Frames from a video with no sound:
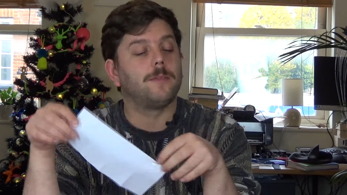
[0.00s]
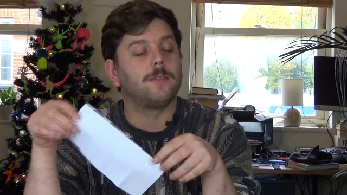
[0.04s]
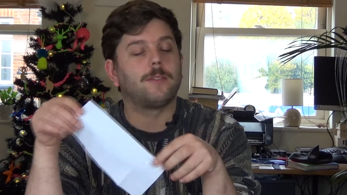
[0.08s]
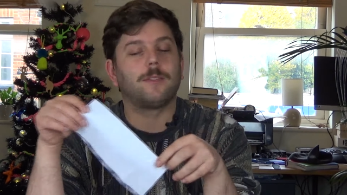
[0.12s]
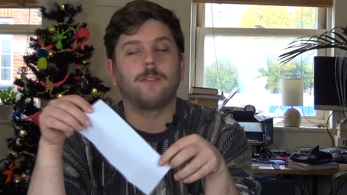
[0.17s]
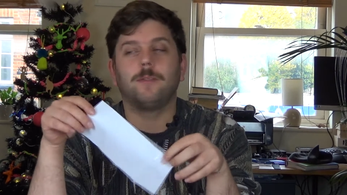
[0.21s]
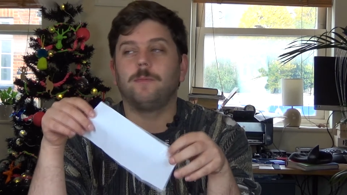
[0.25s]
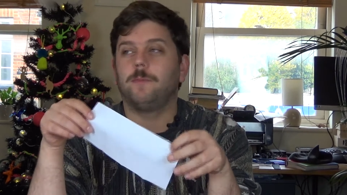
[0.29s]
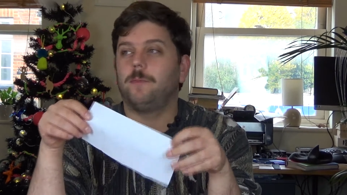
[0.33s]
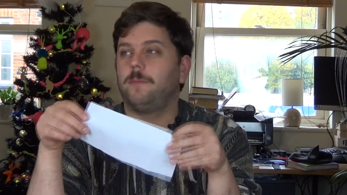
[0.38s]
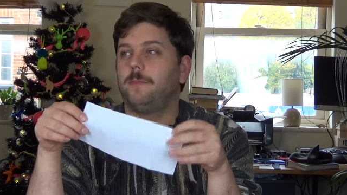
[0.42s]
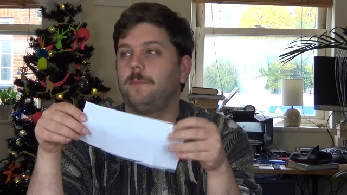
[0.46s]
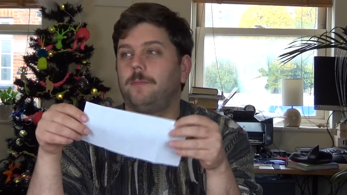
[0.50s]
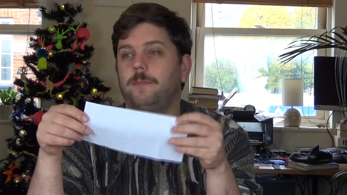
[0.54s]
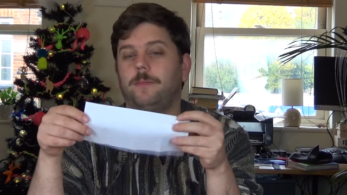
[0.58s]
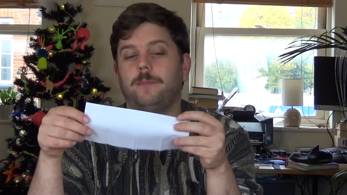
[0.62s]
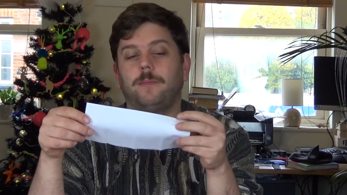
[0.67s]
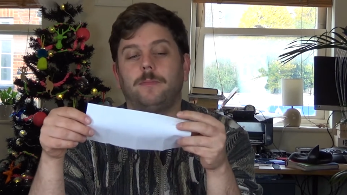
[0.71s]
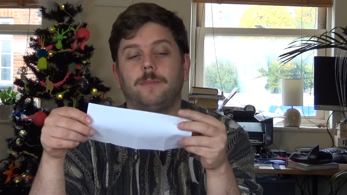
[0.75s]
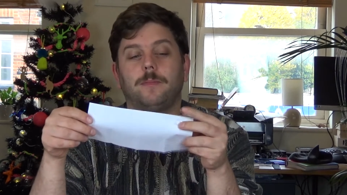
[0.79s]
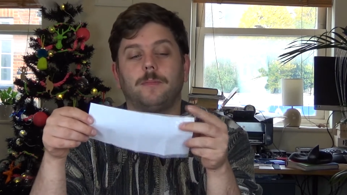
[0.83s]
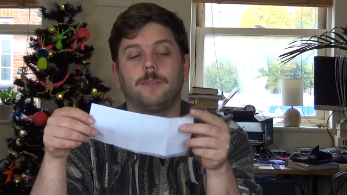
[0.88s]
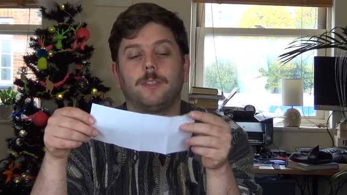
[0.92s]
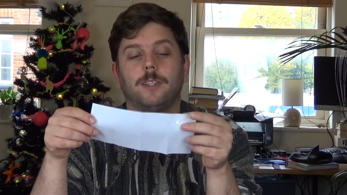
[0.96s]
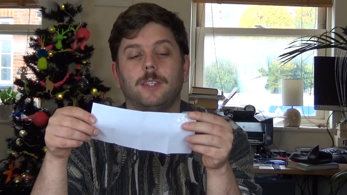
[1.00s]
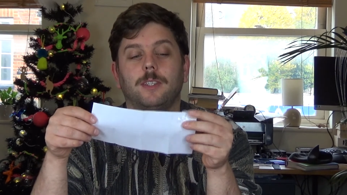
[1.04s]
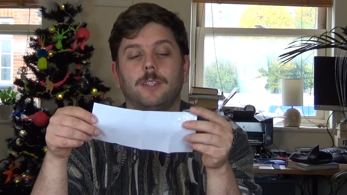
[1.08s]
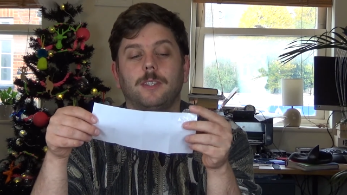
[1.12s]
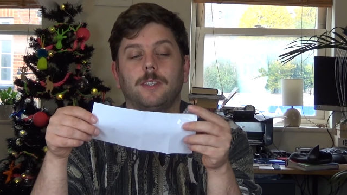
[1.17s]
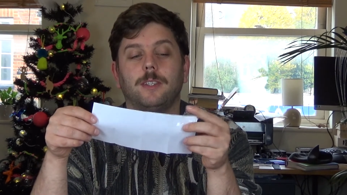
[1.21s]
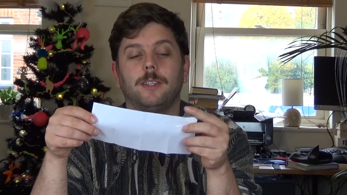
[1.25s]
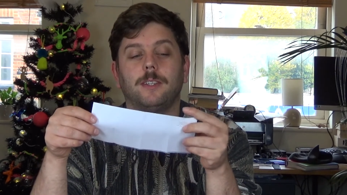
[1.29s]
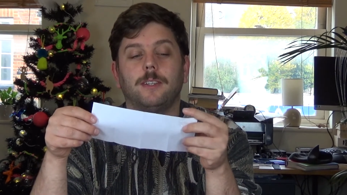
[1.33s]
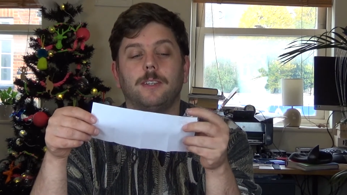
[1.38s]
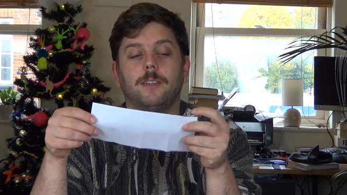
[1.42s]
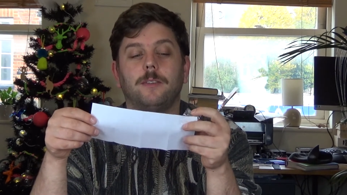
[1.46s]

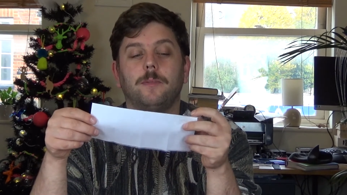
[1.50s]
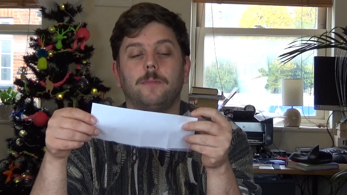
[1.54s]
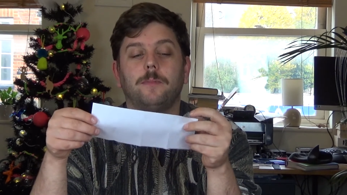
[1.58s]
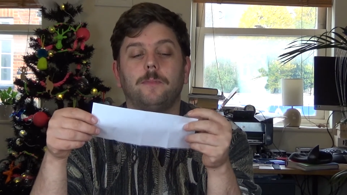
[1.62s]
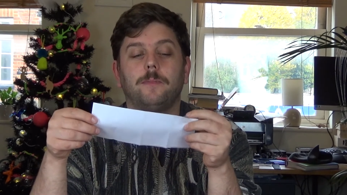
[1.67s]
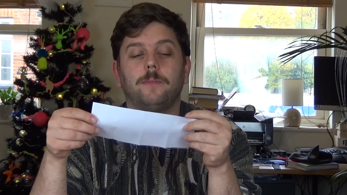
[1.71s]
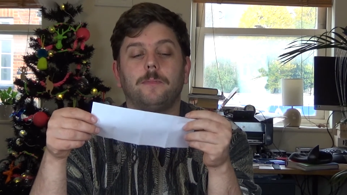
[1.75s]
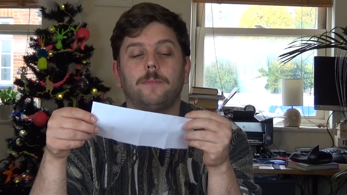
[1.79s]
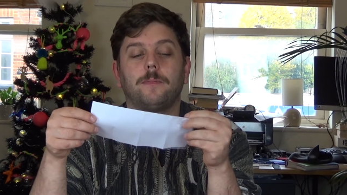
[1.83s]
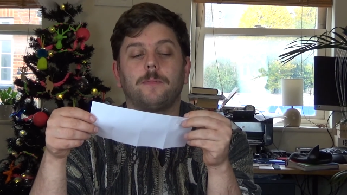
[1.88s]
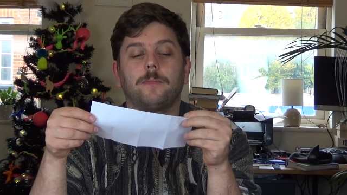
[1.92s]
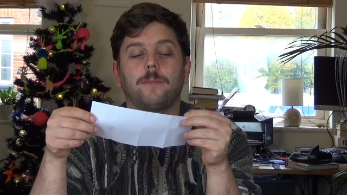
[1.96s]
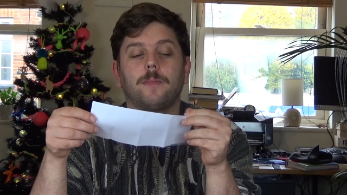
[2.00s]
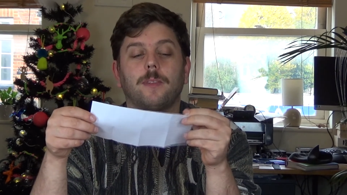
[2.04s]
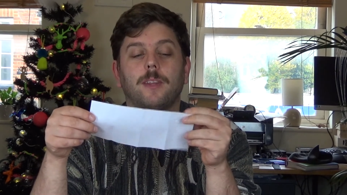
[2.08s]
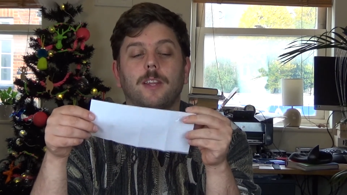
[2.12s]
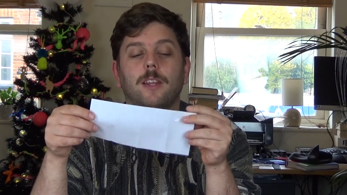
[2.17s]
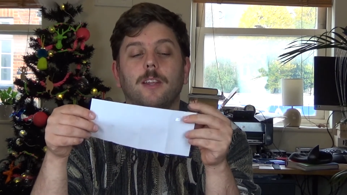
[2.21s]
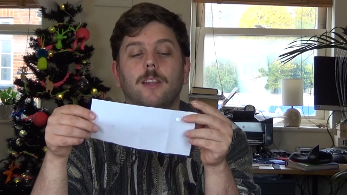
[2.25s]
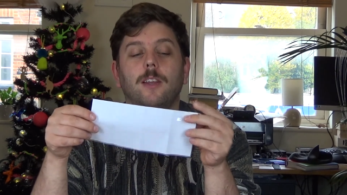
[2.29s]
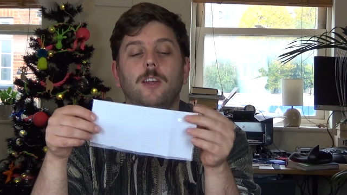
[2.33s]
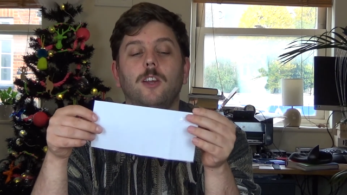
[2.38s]
(no one is talking)